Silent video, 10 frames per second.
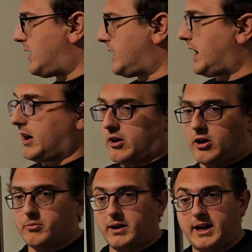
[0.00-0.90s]

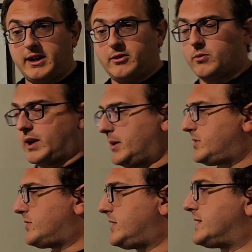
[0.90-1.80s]
What I'm
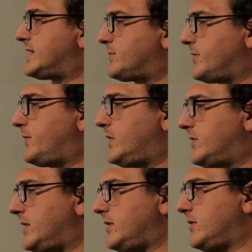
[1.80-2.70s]
doing is I'm
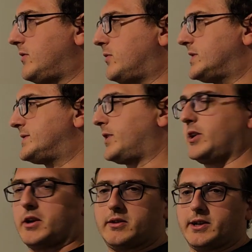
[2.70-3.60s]
revealing what is
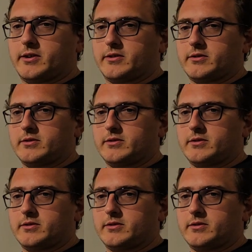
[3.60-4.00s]
very clear.